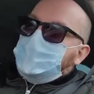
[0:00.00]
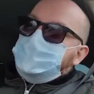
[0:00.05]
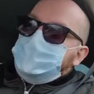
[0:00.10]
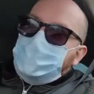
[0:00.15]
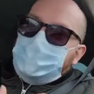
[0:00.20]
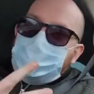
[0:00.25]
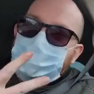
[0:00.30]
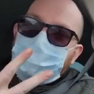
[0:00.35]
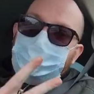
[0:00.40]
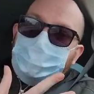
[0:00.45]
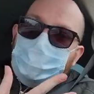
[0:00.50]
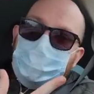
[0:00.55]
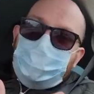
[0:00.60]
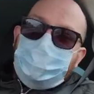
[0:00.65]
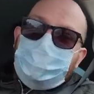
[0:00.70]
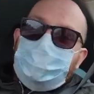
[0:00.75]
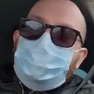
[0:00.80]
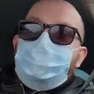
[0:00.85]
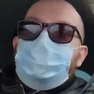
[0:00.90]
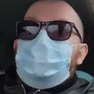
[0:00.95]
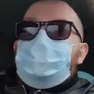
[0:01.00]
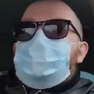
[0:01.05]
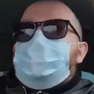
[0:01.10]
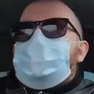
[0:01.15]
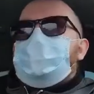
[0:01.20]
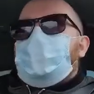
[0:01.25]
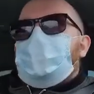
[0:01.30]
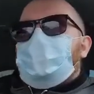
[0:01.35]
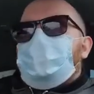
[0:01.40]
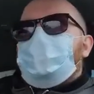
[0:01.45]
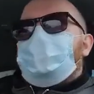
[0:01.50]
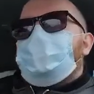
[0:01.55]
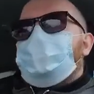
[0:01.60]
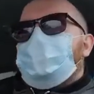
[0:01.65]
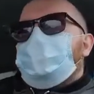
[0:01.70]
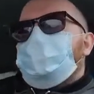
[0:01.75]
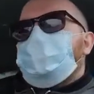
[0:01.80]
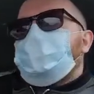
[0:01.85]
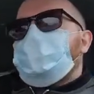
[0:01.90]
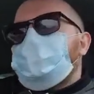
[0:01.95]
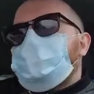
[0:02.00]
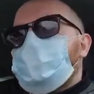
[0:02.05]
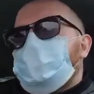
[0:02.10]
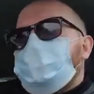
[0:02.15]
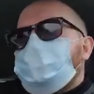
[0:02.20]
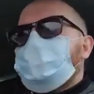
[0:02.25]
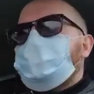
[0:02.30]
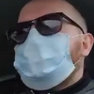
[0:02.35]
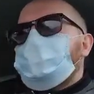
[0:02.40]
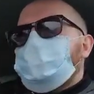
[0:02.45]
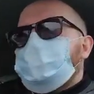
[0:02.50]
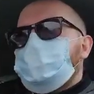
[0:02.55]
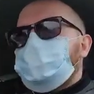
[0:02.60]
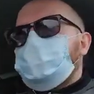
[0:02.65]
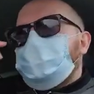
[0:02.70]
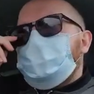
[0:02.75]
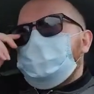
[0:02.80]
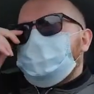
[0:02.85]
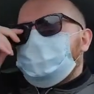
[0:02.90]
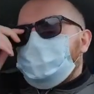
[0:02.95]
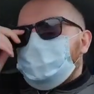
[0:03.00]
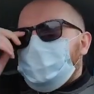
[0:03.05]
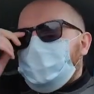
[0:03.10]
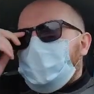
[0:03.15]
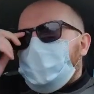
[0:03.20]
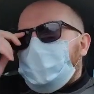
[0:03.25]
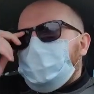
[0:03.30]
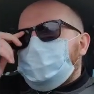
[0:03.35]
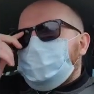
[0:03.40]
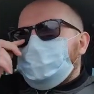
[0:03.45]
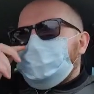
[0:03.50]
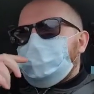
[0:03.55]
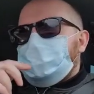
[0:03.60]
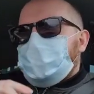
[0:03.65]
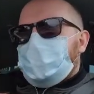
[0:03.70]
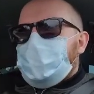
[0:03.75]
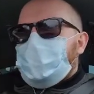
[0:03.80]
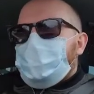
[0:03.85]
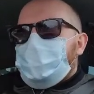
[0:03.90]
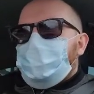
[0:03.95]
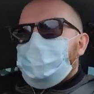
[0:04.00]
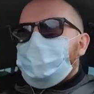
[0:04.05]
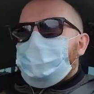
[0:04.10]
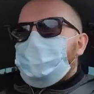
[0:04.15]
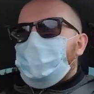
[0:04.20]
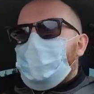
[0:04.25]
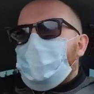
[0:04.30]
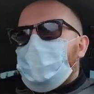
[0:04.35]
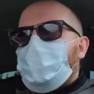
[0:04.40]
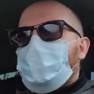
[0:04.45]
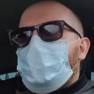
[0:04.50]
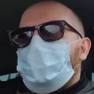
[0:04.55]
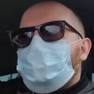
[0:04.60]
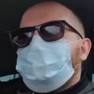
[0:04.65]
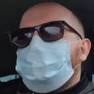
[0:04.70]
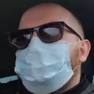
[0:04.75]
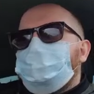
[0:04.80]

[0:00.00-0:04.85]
so then you can only really carry 3 people, even though you're licensed to carry 4.